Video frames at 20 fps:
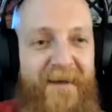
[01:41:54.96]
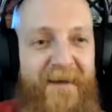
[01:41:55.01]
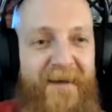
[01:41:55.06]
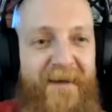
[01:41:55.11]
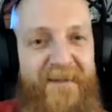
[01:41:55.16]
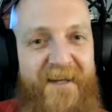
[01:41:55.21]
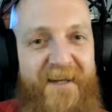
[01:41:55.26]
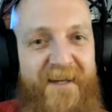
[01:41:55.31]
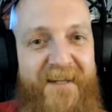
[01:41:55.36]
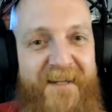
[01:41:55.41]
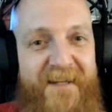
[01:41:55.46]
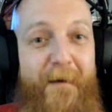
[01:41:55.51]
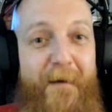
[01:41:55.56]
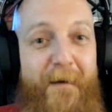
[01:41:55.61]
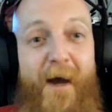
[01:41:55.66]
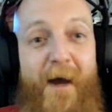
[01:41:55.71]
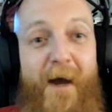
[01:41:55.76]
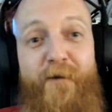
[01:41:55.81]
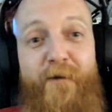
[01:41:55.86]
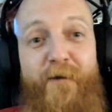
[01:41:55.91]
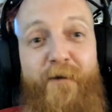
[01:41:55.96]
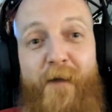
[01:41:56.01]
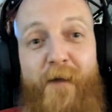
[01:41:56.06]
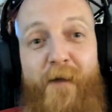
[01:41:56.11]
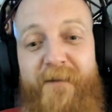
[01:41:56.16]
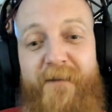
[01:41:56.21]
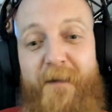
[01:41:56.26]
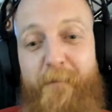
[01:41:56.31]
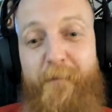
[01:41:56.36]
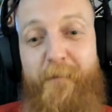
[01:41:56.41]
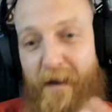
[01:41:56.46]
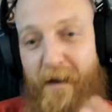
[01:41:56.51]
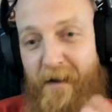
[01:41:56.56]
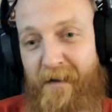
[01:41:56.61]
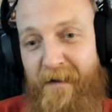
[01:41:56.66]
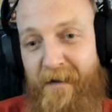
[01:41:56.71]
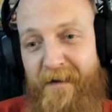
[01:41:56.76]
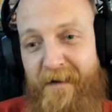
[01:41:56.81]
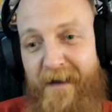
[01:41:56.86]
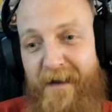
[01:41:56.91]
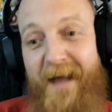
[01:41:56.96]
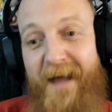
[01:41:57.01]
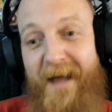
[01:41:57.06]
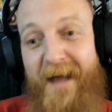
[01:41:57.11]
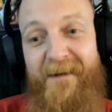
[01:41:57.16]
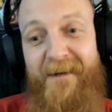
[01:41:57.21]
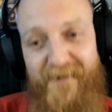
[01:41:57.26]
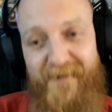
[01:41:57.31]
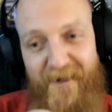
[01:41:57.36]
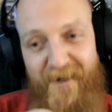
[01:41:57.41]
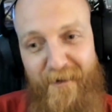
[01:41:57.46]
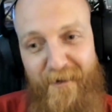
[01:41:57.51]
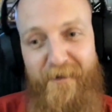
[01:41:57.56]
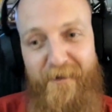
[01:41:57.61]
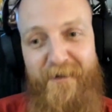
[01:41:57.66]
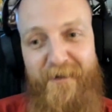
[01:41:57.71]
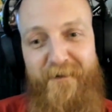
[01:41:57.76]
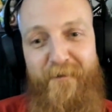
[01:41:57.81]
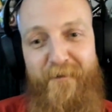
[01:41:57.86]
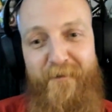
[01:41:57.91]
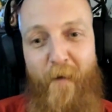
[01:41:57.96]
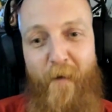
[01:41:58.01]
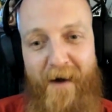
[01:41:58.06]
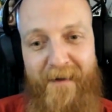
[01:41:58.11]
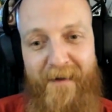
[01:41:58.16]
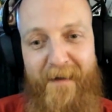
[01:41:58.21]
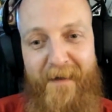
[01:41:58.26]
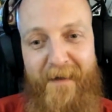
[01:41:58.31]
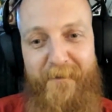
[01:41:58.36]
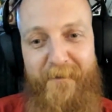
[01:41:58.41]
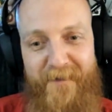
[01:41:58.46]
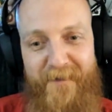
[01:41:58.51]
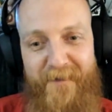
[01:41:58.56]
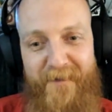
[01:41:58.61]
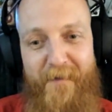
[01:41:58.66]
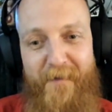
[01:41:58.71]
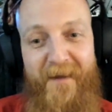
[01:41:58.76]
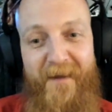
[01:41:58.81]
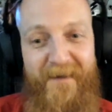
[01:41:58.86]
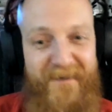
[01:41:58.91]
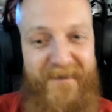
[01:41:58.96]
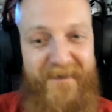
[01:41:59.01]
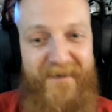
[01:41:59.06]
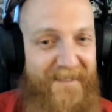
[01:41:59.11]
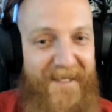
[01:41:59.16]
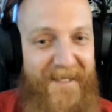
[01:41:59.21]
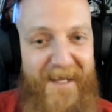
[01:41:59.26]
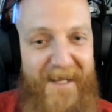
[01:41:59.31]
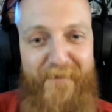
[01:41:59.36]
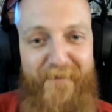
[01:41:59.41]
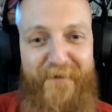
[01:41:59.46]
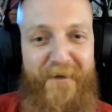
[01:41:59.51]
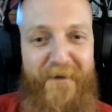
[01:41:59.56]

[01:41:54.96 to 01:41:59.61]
Sneaks into my house while I'm sleeping and does all this while I'm asleep and then just leaves.